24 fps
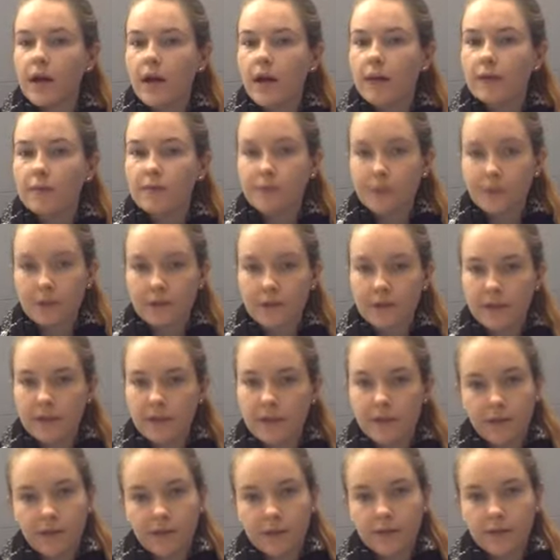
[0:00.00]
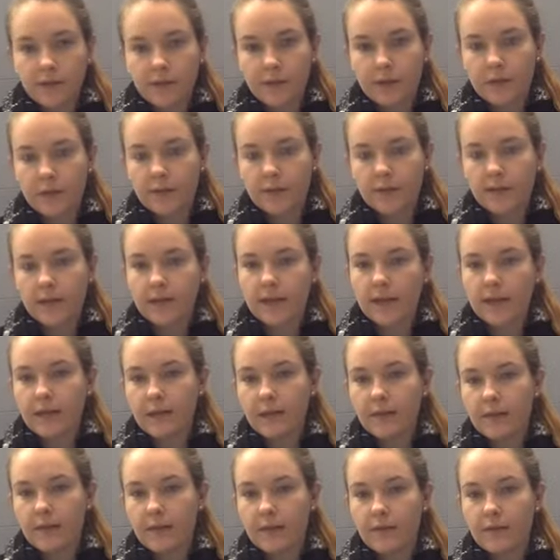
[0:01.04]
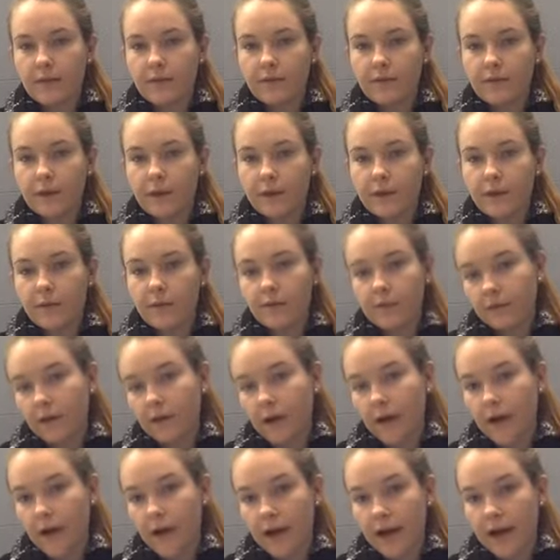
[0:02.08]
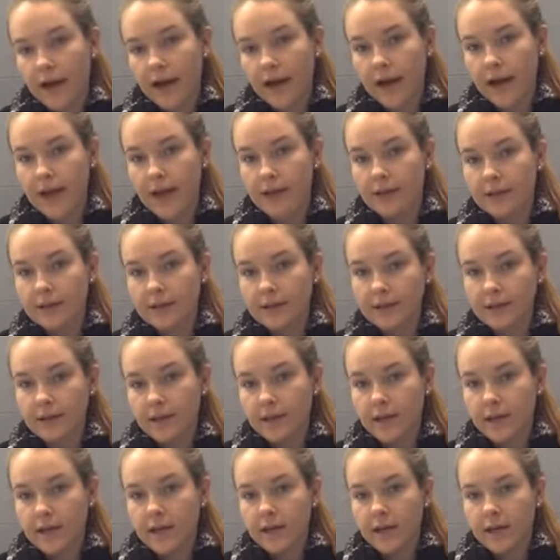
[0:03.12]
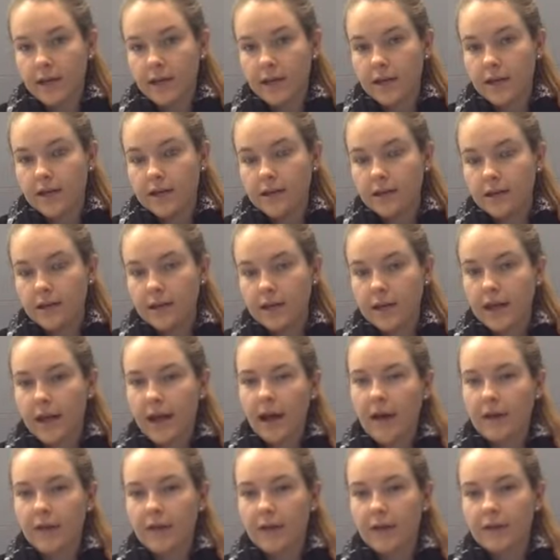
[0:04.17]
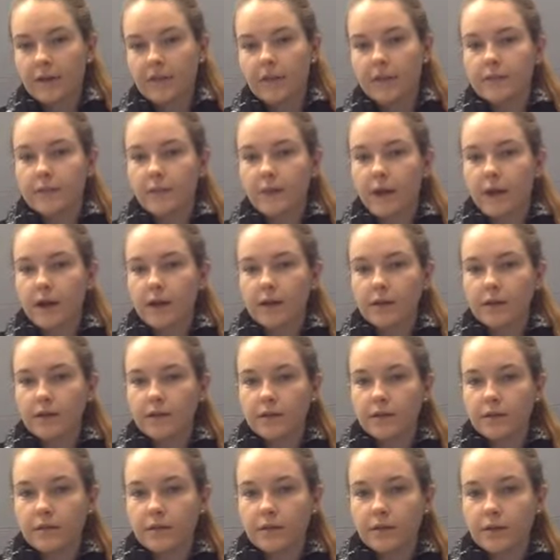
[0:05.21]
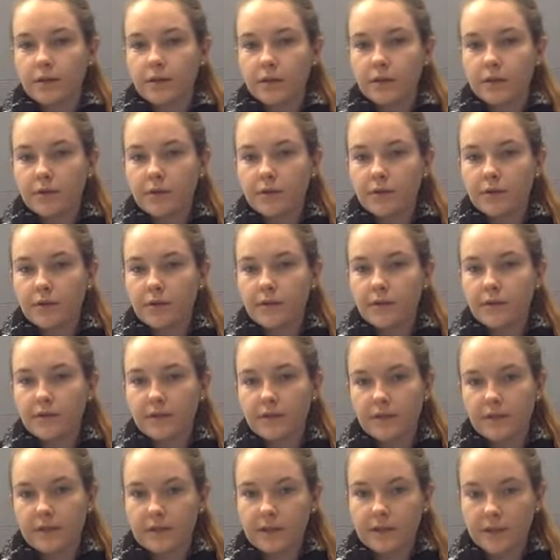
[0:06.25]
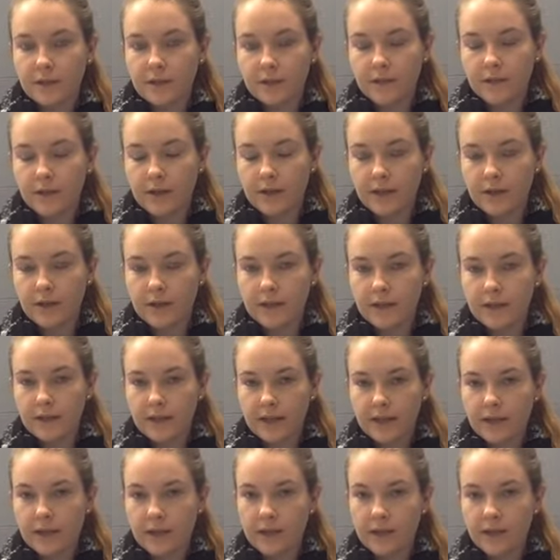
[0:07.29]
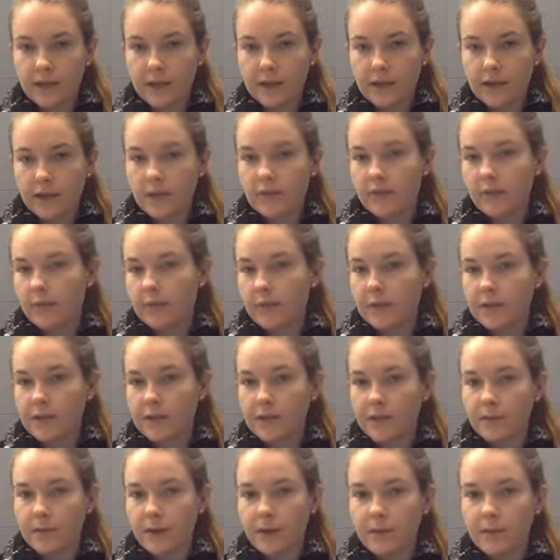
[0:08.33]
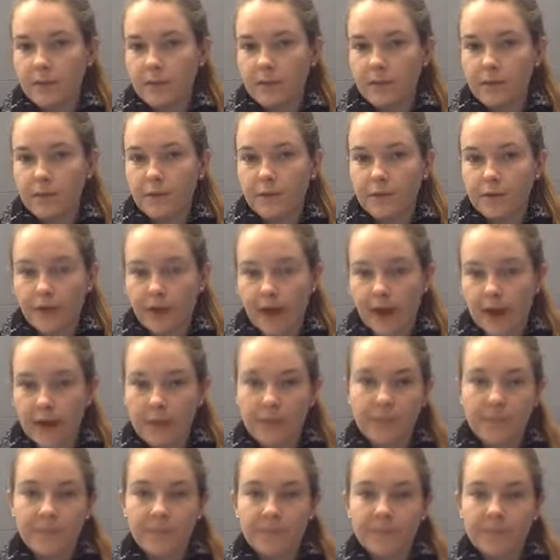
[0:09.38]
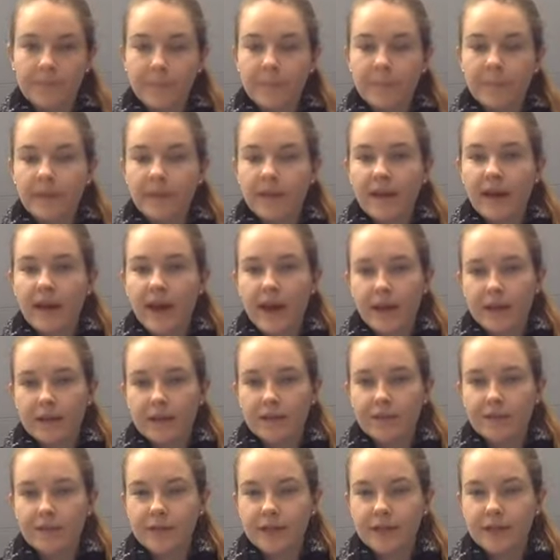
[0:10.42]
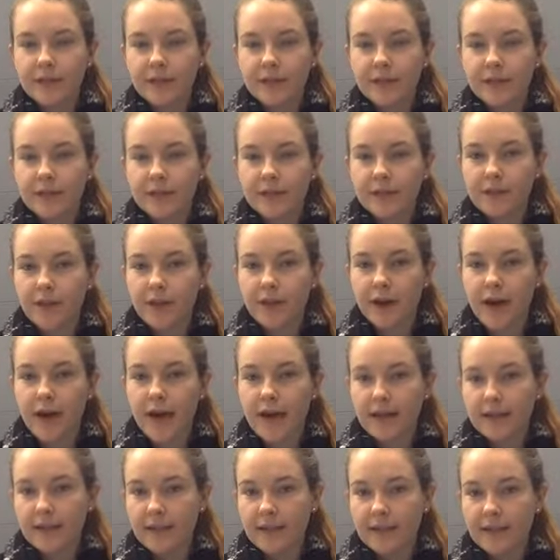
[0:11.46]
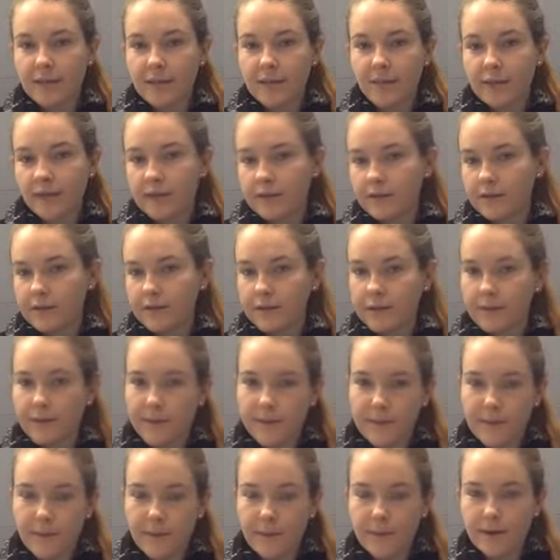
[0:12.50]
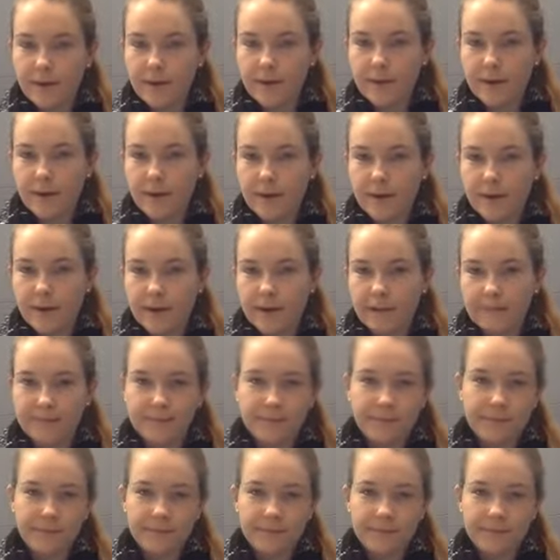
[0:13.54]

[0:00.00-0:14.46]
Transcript: observing the person we're communicating with from afar and seeing how they respond to different situations and learning information about them through that. Active strategies are asking friends or family members about them